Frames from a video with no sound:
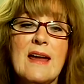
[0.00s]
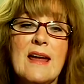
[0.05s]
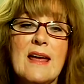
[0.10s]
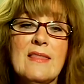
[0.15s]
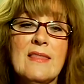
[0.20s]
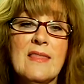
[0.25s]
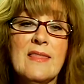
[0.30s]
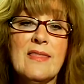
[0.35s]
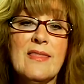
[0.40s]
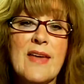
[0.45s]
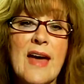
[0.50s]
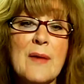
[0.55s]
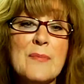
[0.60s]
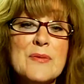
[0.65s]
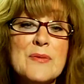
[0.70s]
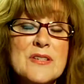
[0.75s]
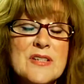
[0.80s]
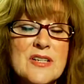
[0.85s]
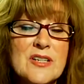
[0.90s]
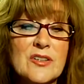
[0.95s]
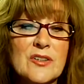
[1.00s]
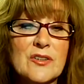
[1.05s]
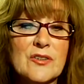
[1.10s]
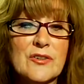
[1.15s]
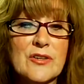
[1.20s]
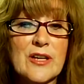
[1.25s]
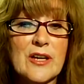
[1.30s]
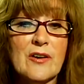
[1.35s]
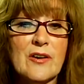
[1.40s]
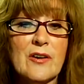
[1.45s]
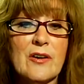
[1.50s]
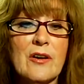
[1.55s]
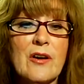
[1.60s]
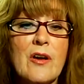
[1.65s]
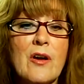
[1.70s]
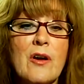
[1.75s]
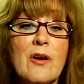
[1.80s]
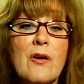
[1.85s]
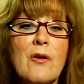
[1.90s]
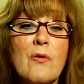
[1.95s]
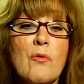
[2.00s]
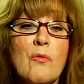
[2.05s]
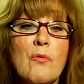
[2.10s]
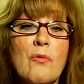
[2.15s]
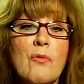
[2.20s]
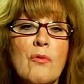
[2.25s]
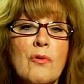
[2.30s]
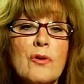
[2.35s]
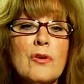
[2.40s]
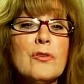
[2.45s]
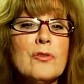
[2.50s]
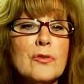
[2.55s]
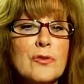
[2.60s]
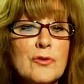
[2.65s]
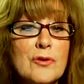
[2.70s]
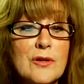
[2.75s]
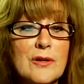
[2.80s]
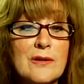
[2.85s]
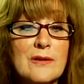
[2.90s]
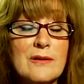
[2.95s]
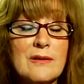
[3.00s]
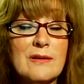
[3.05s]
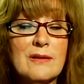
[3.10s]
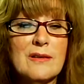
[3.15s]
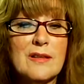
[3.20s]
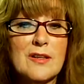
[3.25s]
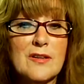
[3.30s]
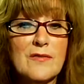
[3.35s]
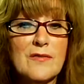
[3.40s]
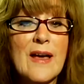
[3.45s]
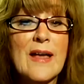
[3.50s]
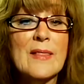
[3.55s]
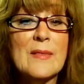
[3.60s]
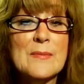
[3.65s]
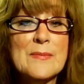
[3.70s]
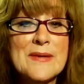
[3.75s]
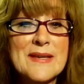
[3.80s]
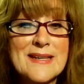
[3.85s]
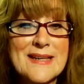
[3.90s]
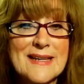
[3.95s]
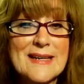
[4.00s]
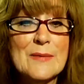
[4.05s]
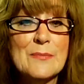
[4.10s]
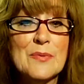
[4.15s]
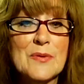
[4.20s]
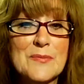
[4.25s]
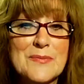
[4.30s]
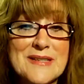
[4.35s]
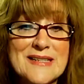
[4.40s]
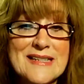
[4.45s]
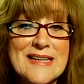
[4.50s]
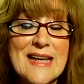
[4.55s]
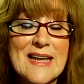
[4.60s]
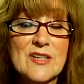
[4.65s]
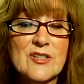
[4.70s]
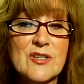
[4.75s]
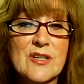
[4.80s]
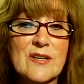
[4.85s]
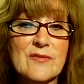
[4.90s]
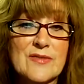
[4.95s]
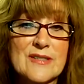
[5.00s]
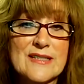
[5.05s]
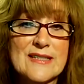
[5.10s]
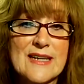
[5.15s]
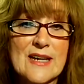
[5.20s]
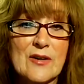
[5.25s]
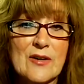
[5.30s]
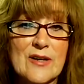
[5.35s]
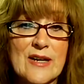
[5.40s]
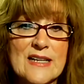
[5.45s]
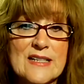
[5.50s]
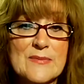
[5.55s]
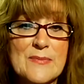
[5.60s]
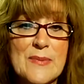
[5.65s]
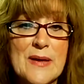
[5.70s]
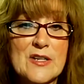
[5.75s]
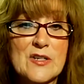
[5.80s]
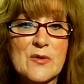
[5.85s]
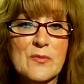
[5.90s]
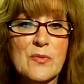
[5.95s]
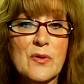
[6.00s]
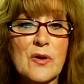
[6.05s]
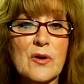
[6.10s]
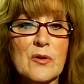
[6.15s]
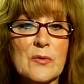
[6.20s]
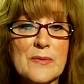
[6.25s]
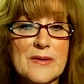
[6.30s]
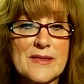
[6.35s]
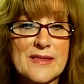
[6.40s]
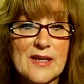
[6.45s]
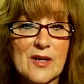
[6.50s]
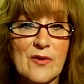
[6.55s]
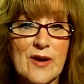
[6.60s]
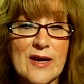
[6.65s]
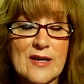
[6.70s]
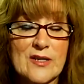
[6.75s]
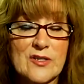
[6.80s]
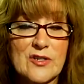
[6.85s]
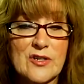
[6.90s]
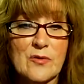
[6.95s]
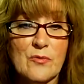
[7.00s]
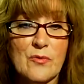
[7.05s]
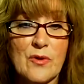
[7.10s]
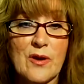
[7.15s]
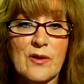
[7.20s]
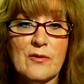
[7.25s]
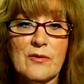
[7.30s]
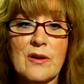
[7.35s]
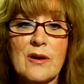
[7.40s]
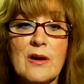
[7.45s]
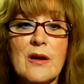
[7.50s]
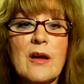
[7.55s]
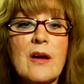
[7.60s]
and that particular year included the development and implementation of a standardized patient program in the grant she wrote.